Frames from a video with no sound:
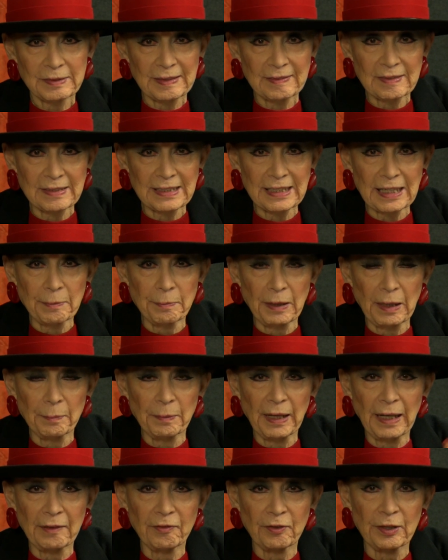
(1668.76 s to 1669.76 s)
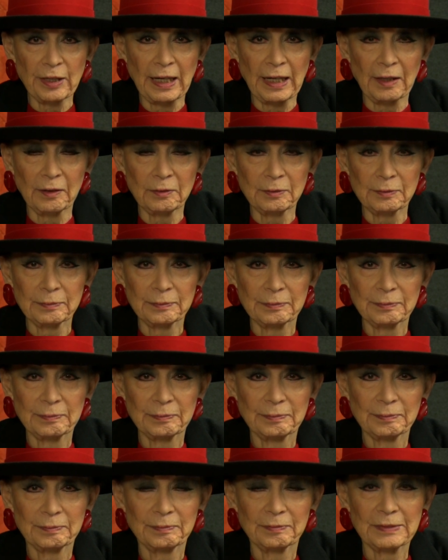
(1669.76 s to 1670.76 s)
Just to say bye-bye for now.
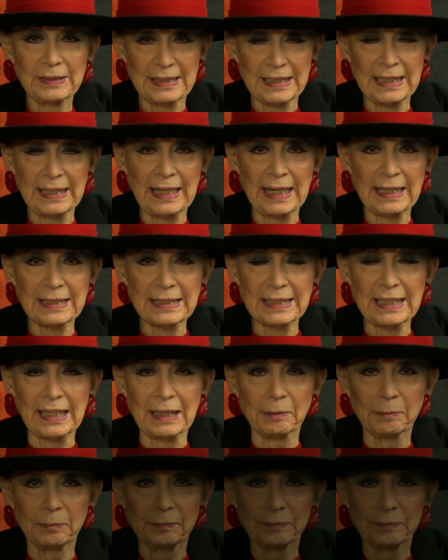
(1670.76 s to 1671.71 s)
See you next time.